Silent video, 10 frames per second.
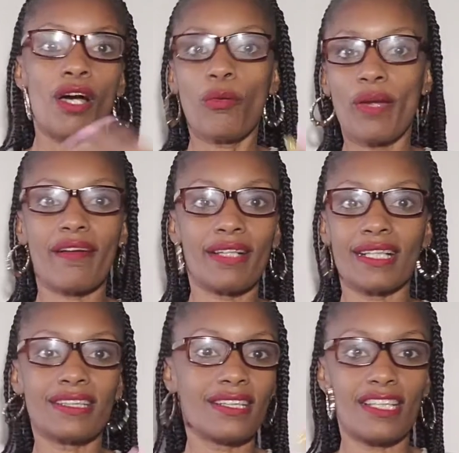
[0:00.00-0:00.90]
wearing
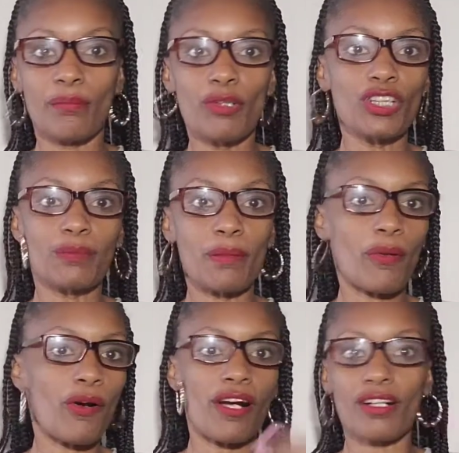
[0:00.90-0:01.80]
it to the amusement
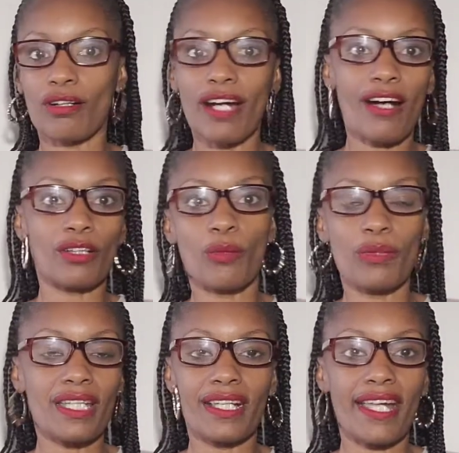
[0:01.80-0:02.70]
park or out on
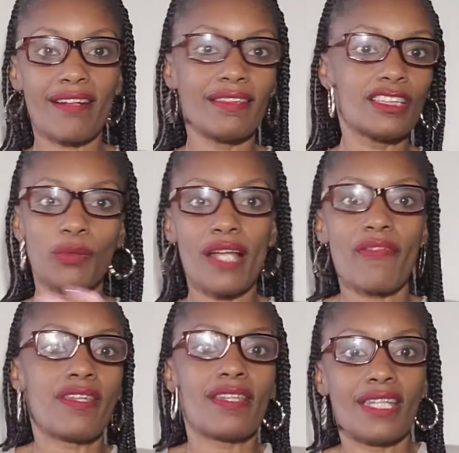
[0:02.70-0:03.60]
weekend errands,
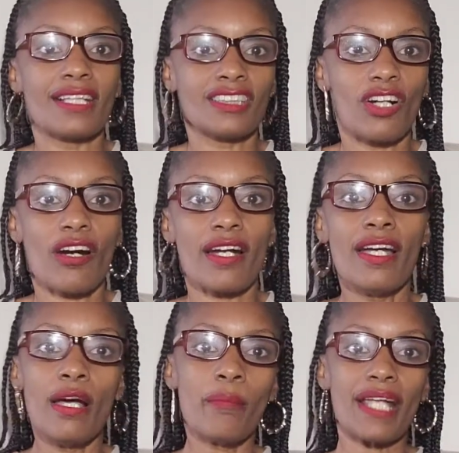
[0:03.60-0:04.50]
whatever the things are.
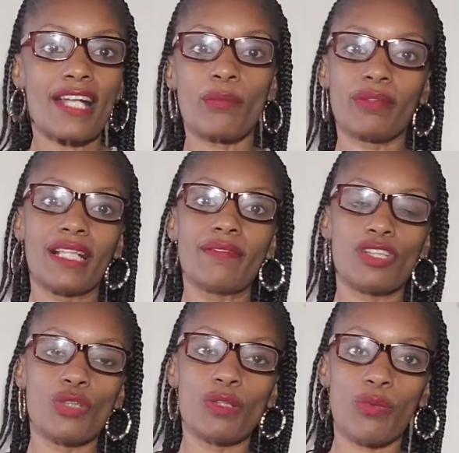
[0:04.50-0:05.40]
But I don't believe that
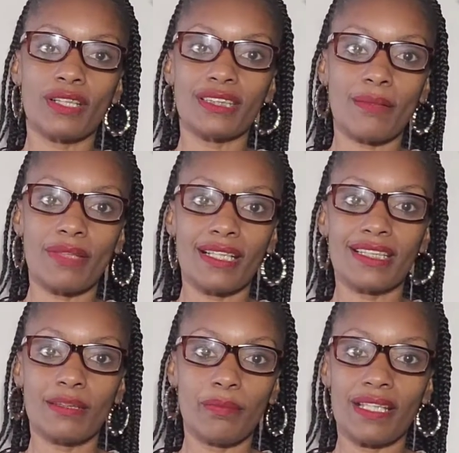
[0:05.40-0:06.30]
you would want something
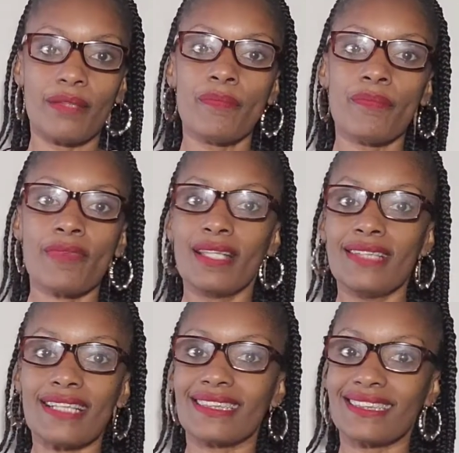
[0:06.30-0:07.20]
to be
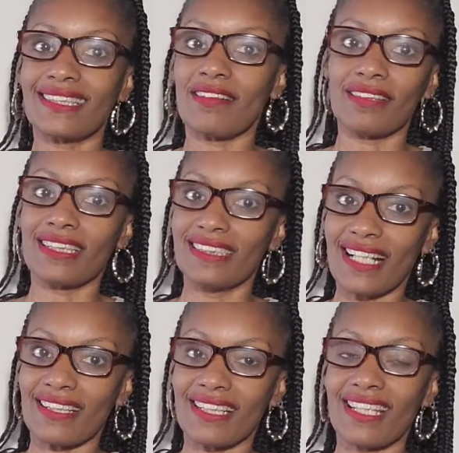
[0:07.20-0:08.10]
necessarily
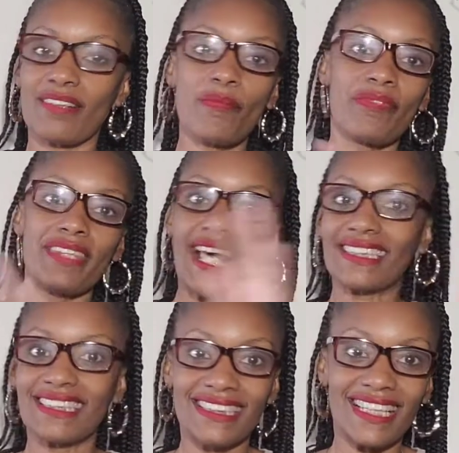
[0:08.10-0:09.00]
delicate.
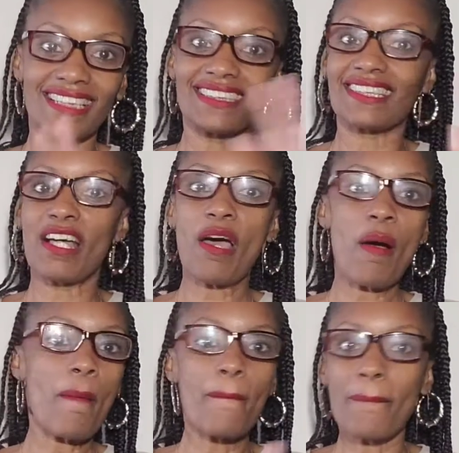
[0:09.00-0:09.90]
That's just
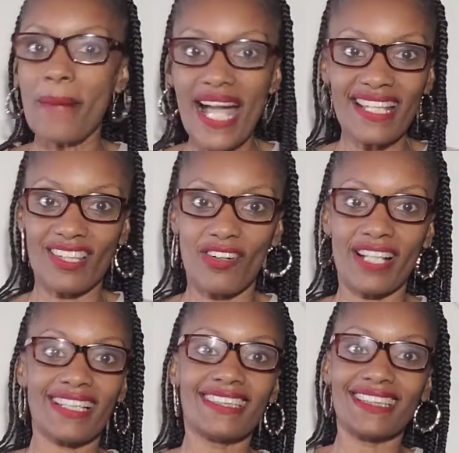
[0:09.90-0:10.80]
my
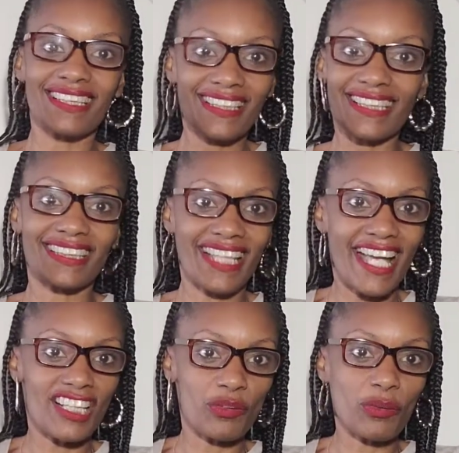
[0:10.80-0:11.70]
thought. It's a
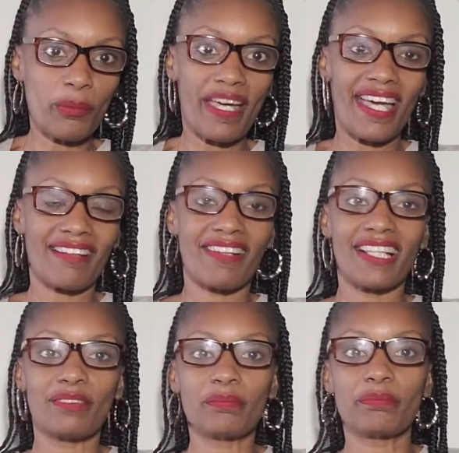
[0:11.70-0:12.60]
casual bag, right?